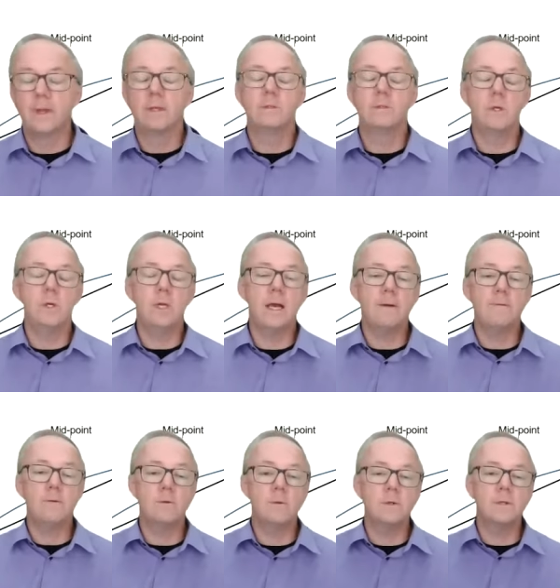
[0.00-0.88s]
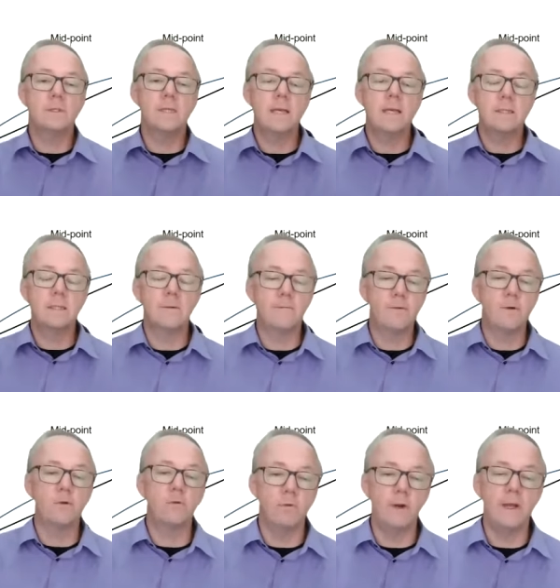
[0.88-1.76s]
So you have to assess the
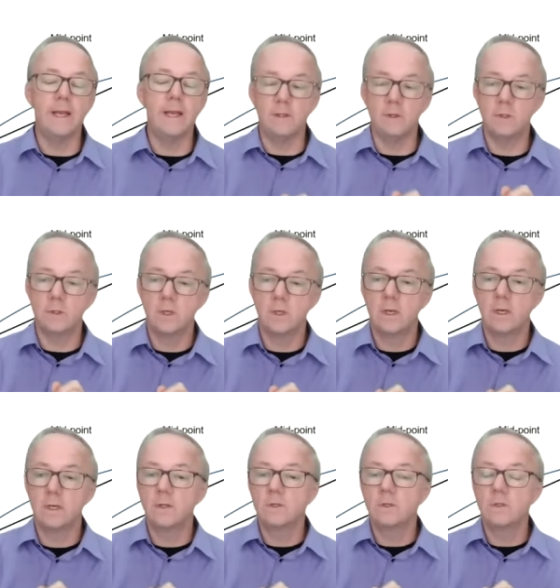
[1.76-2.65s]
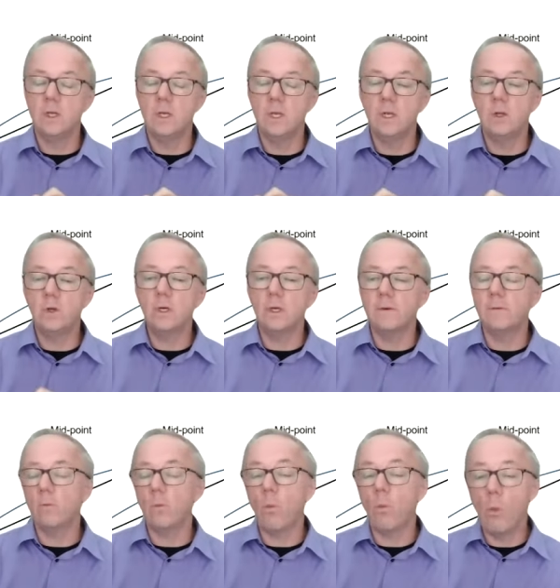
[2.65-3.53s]
full range. So you look at
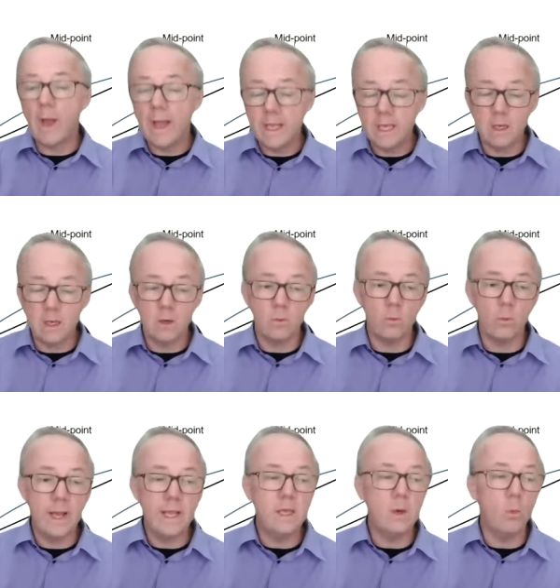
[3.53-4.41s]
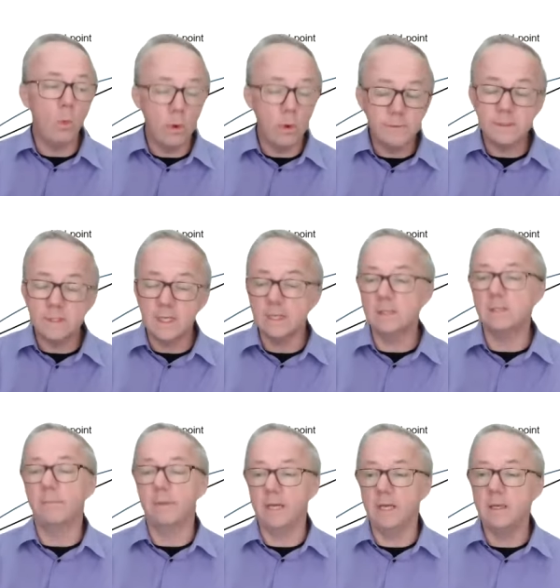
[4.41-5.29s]
where you go, where you want it
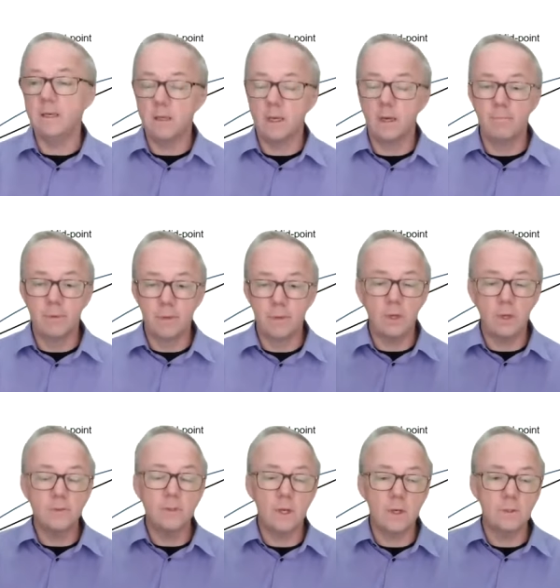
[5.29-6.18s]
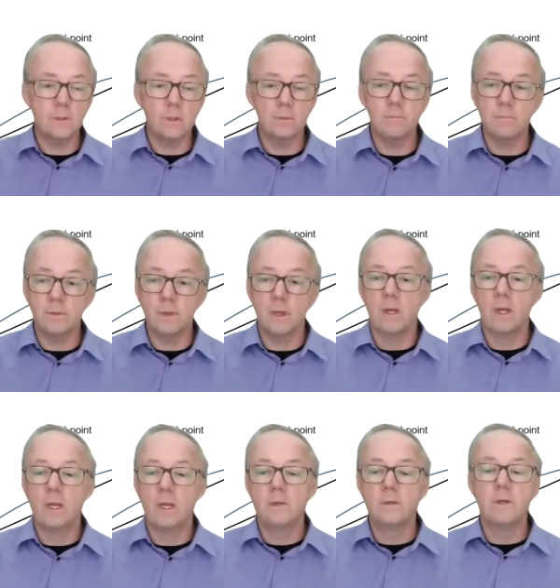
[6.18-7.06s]
to be, but also some
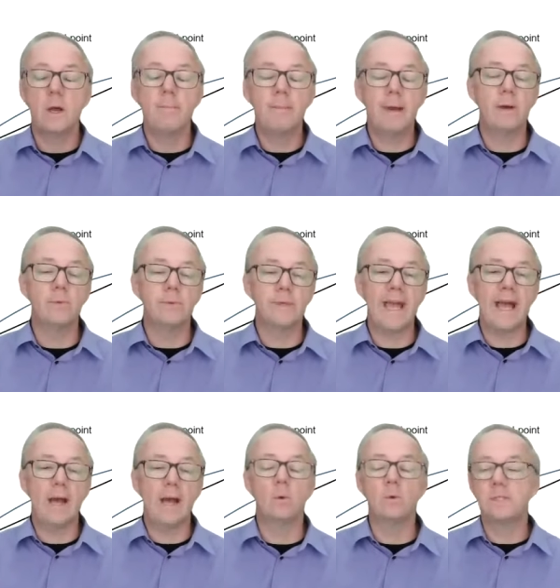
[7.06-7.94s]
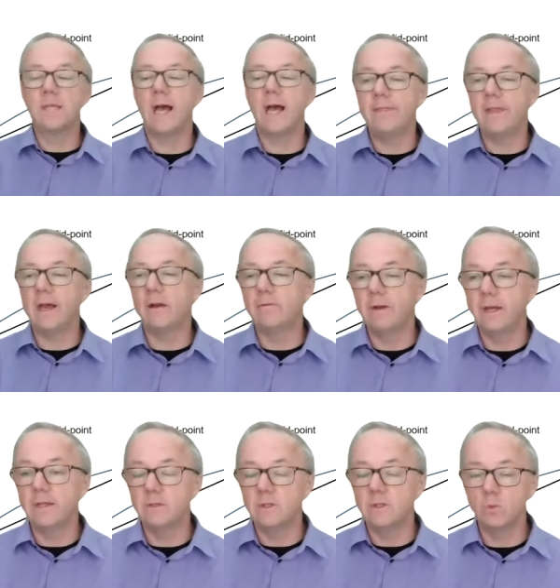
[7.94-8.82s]
amount outside that
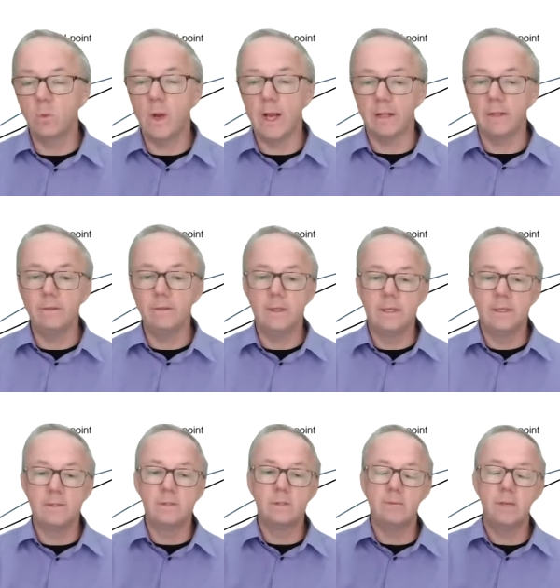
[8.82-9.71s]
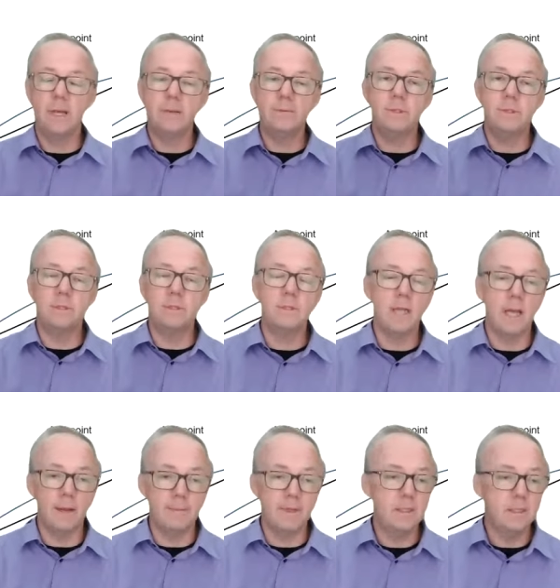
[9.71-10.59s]
range as well, to be able to
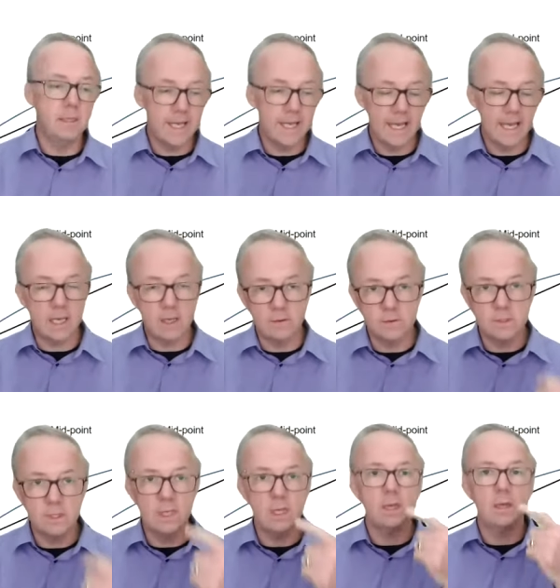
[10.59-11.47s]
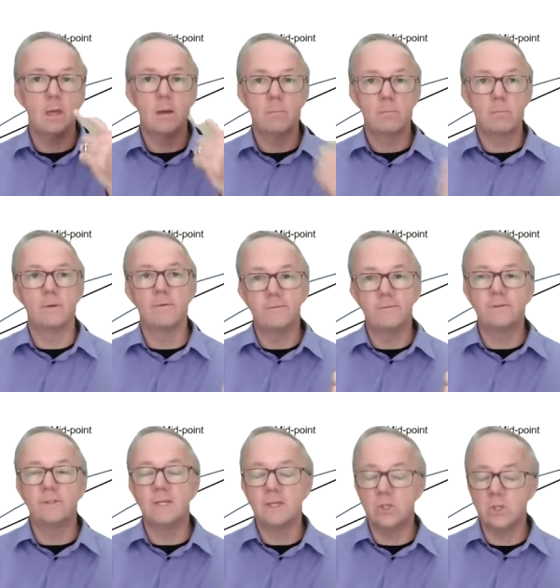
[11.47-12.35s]
determine accuracy,
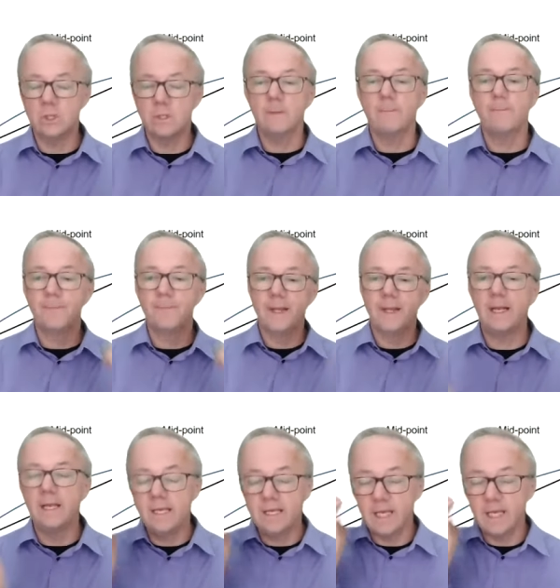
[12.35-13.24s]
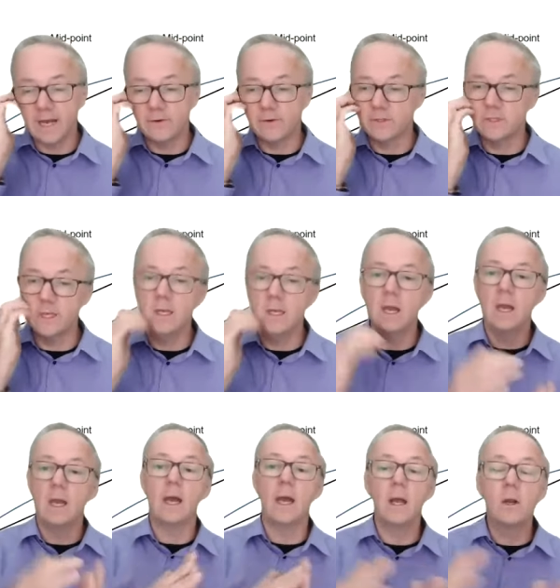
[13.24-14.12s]
precision, and linearity
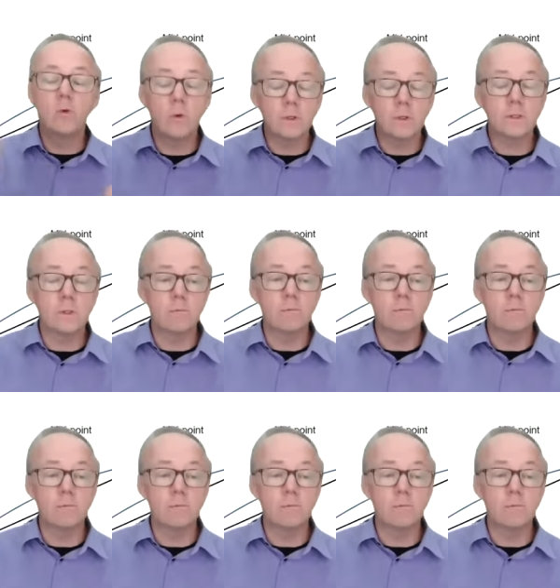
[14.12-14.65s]
across the